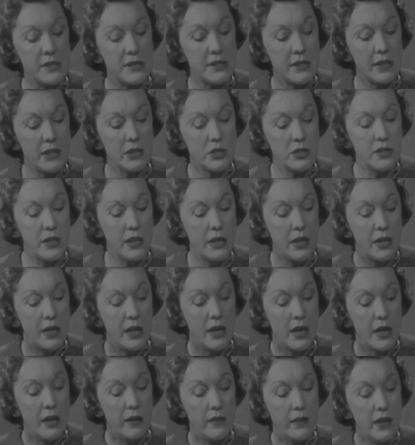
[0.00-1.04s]
is such that,
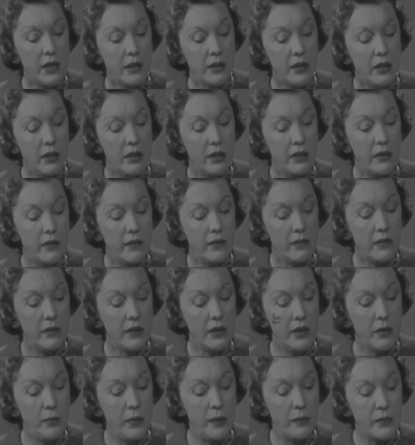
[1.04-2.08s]
that uh,
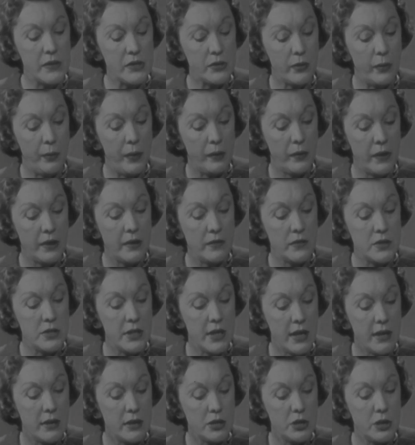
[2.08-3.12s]
the People's Republic of
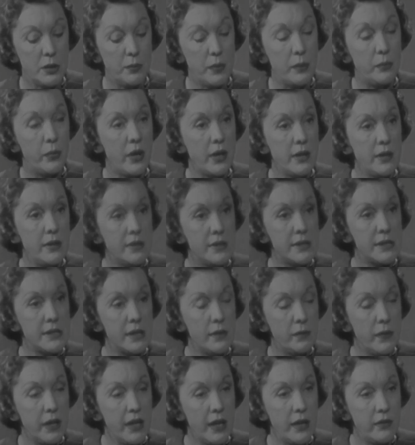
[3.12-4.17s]
China should be brought into
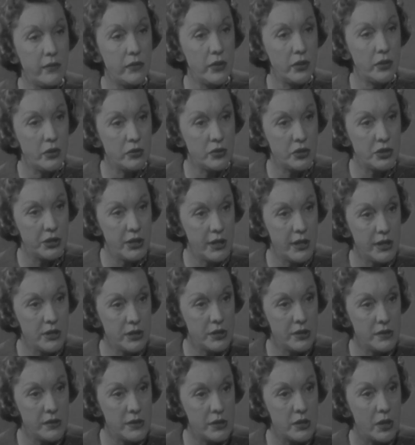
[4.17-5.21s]
some kind of
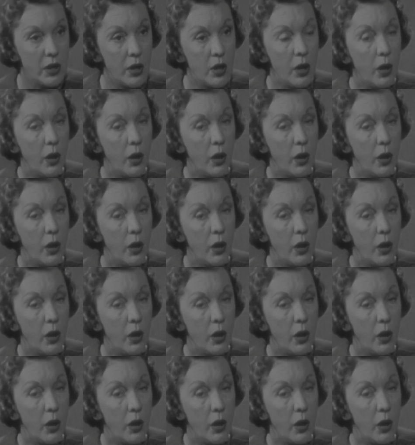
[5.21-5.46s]
negotiations